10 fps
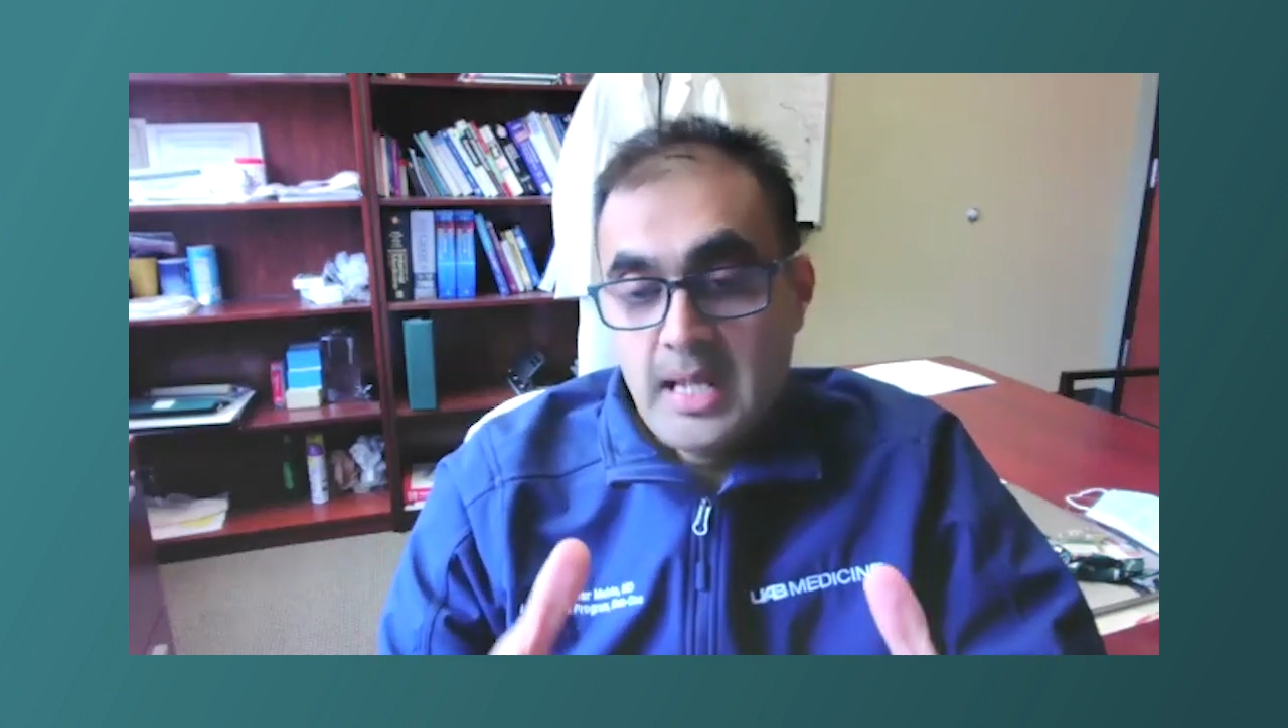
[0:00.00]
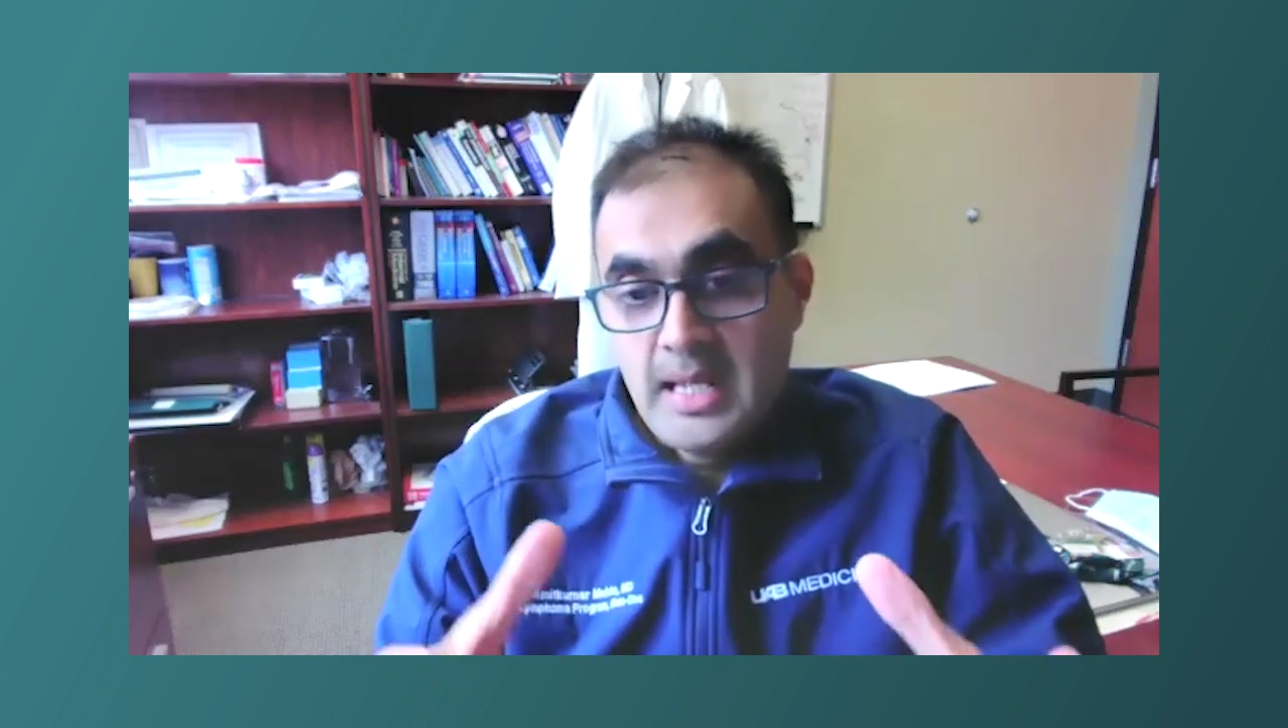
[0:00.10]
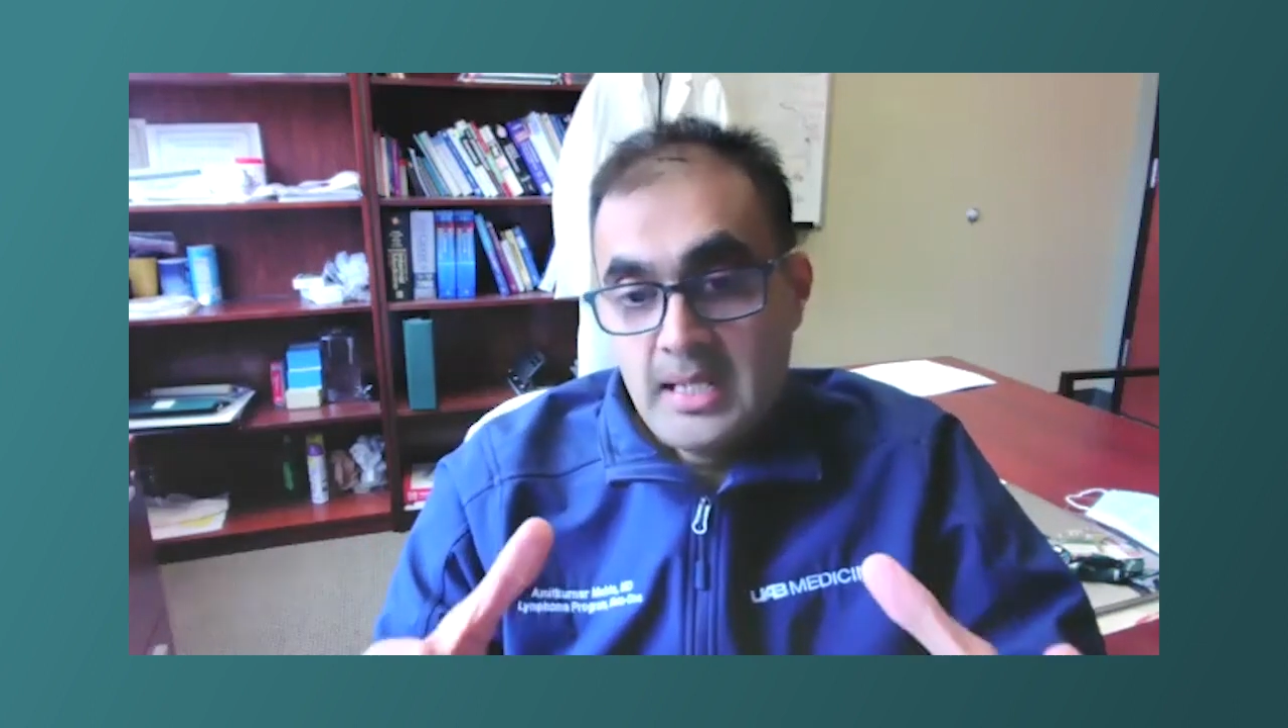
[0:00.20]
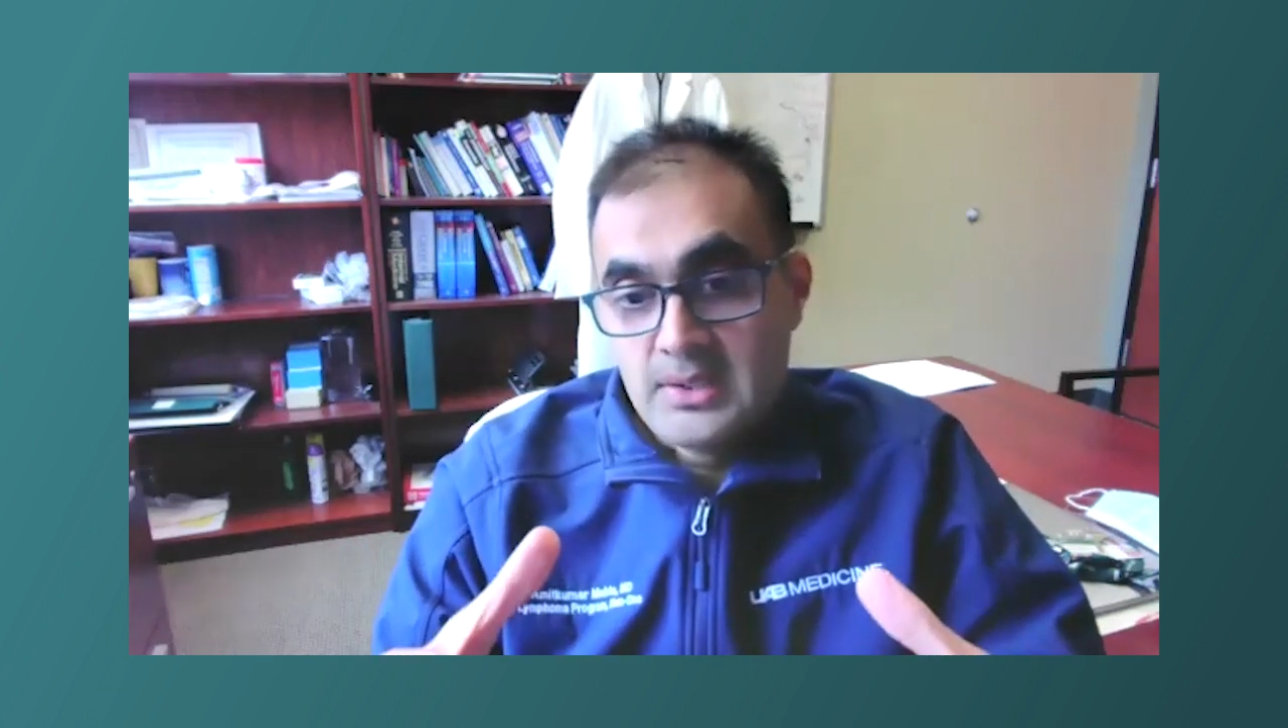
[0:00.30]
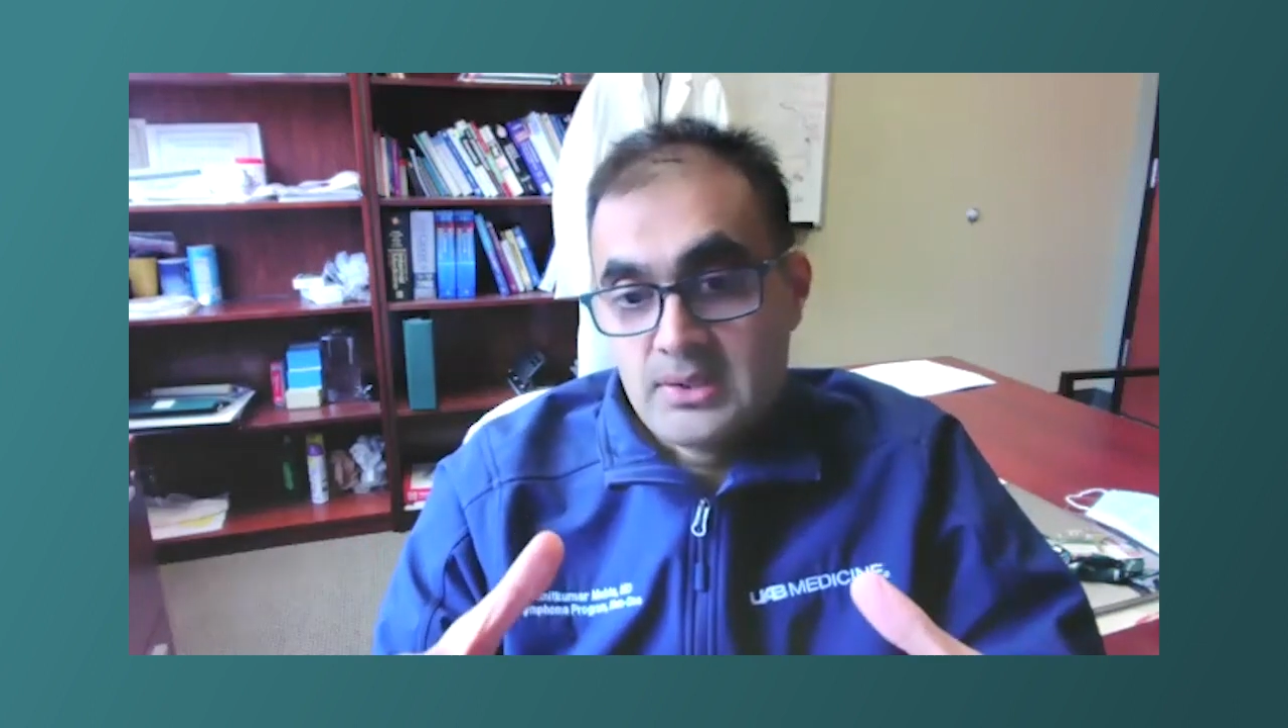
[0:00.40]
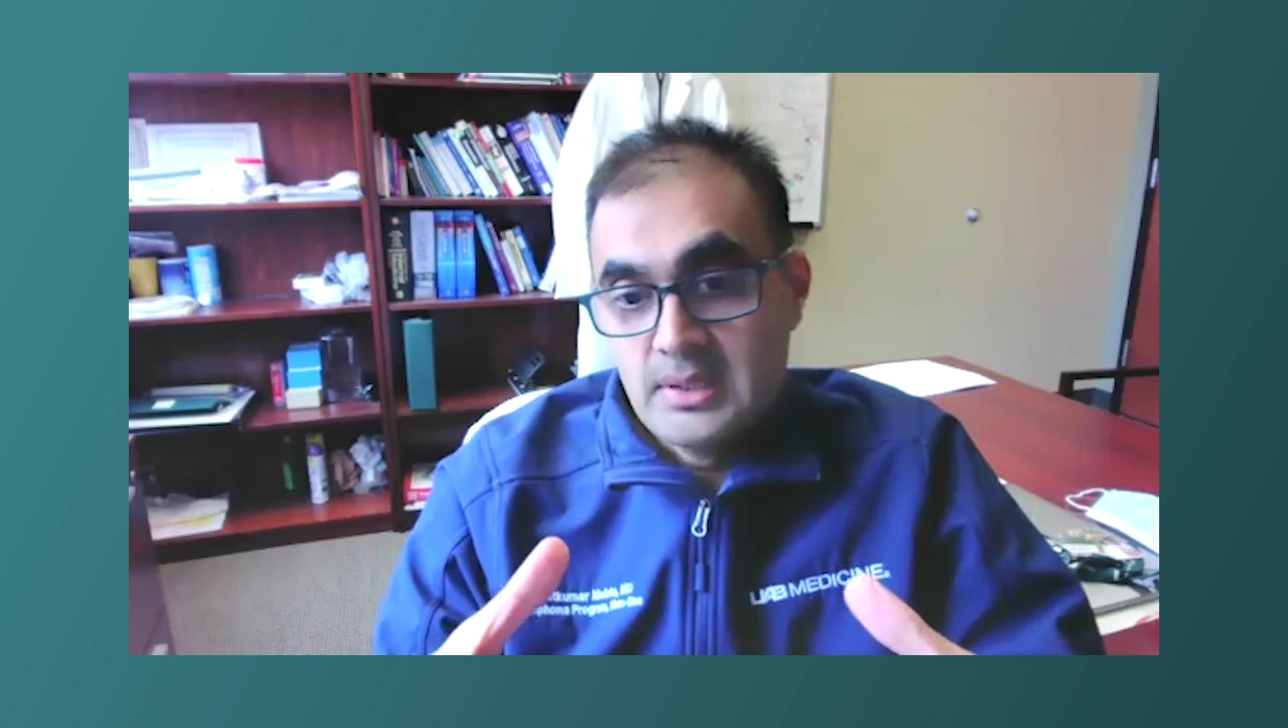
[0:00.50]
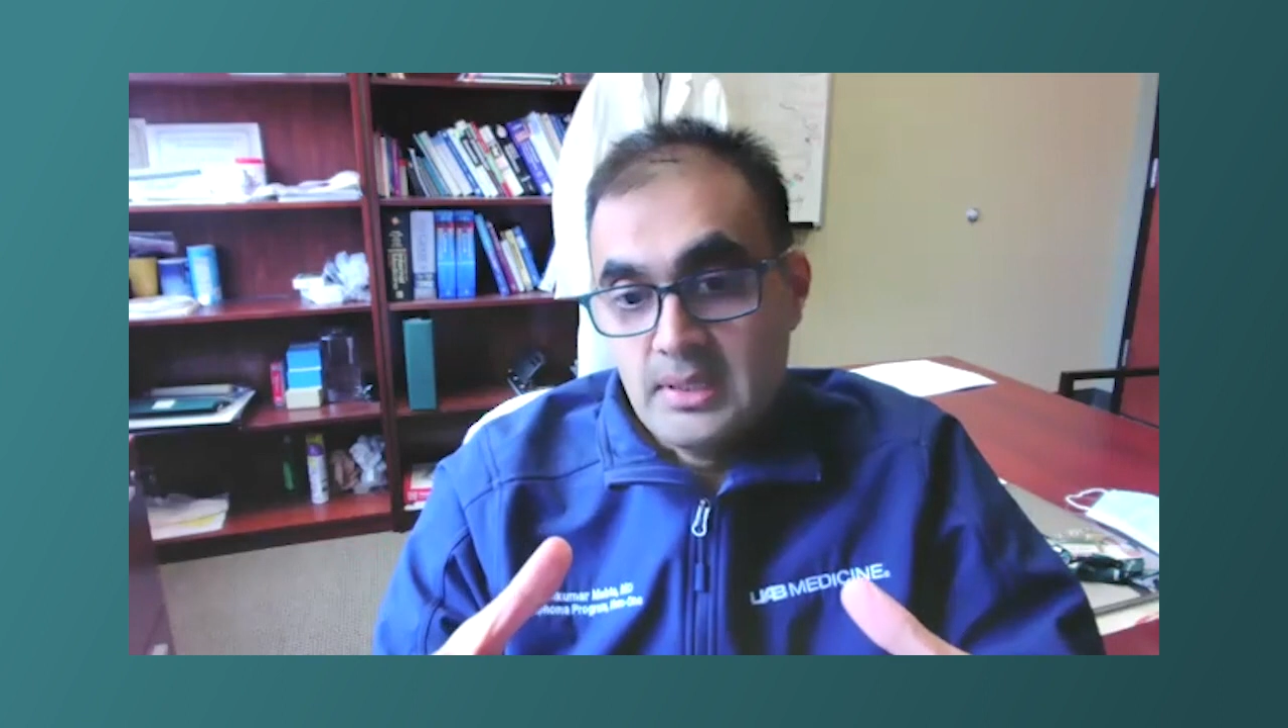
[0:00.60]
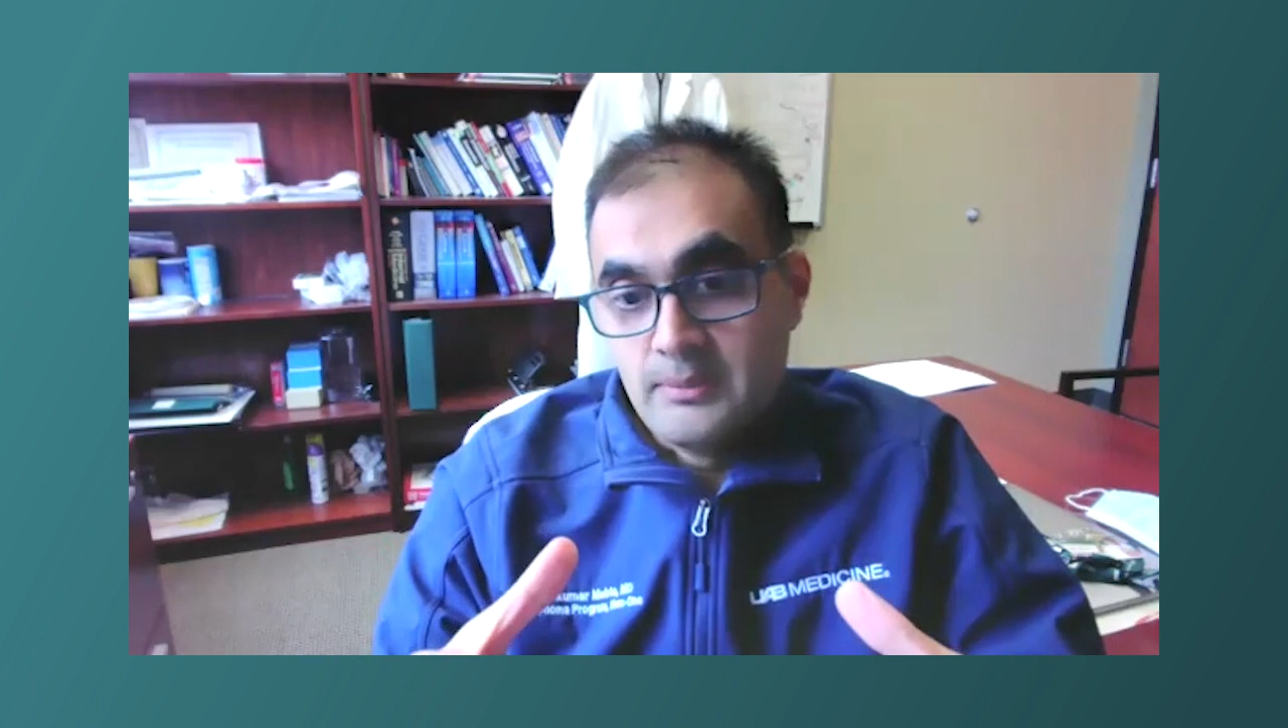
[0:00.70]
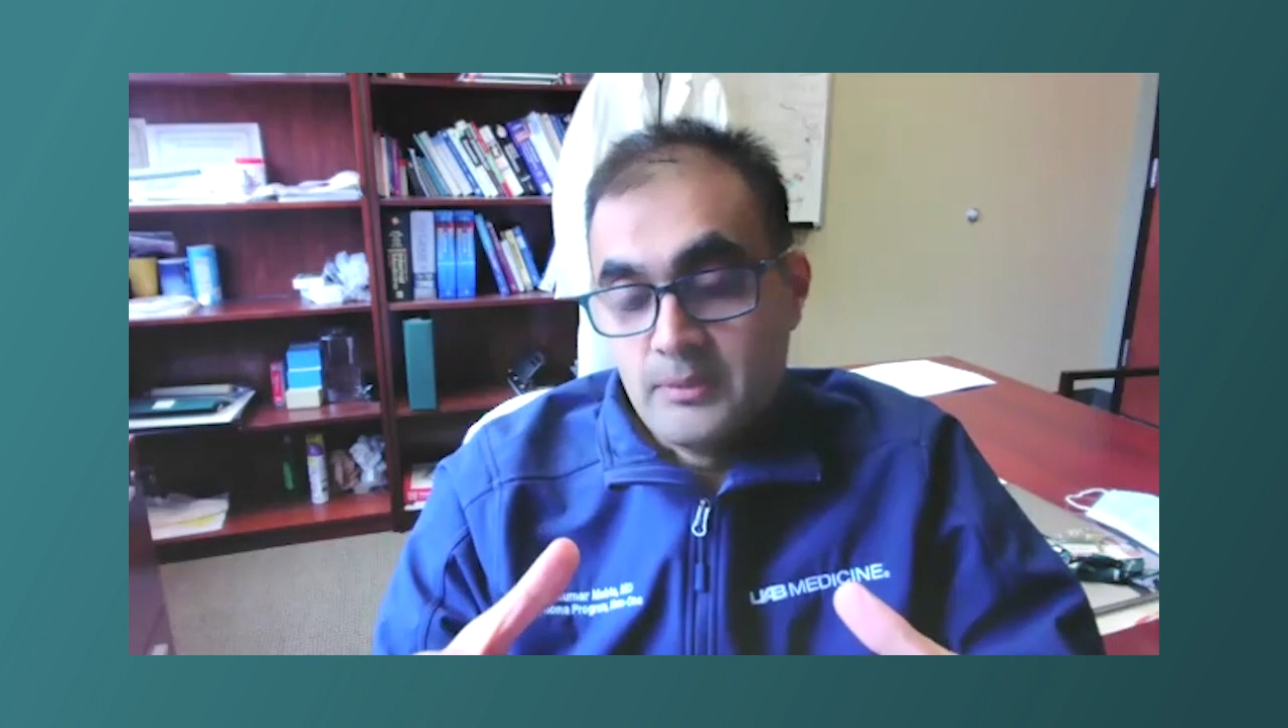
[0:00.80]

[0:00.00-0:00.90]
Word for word: is